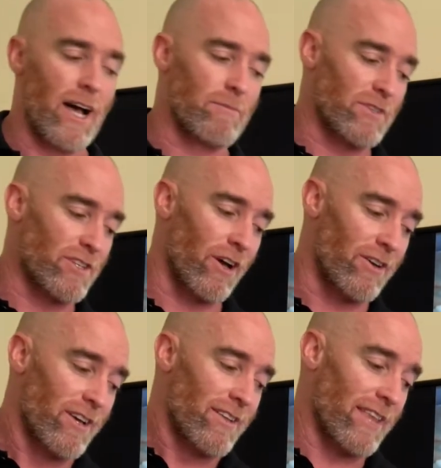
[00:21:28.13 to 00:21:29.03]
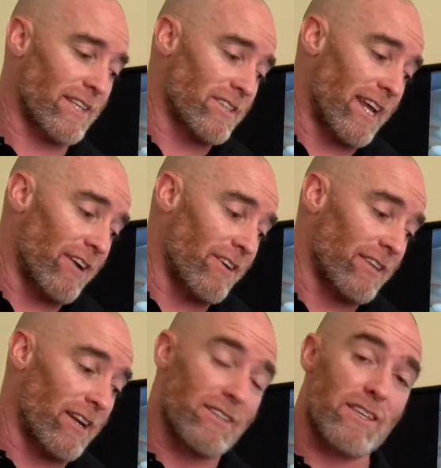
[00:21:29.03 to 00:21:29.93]
So that's an area
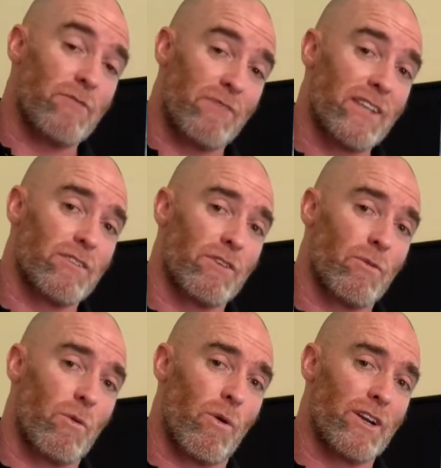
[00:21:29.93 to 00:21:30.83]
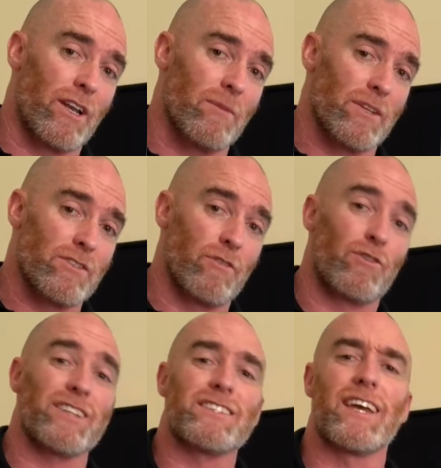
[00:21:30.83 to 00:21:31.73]
that effectively we want to limit. You've
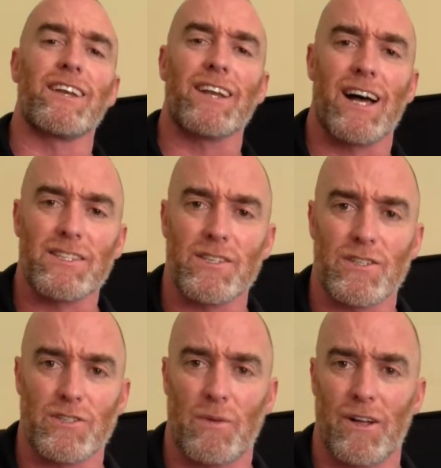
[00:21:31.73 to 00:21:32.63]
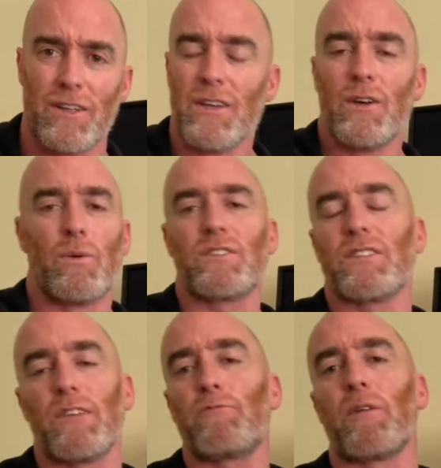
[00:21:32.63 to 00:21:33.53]
got tendonitis as well, which
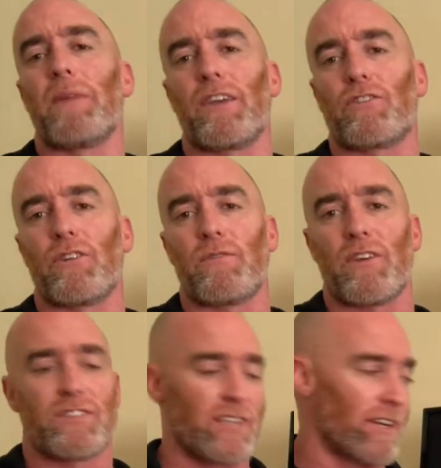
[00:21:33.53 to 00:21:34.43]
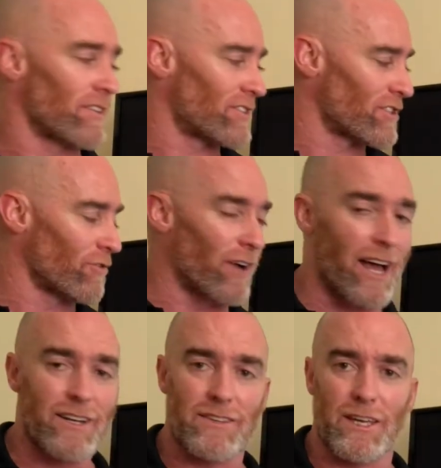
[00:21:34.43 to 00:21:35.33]
is inflammation of those tendons
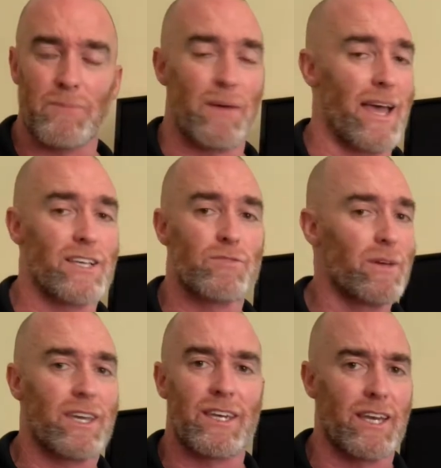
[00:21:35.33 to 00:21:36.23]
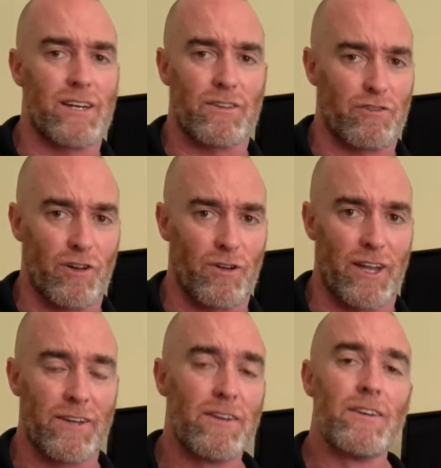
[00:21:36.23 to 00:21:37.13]
surrounding the hip as we can get in the shoulder,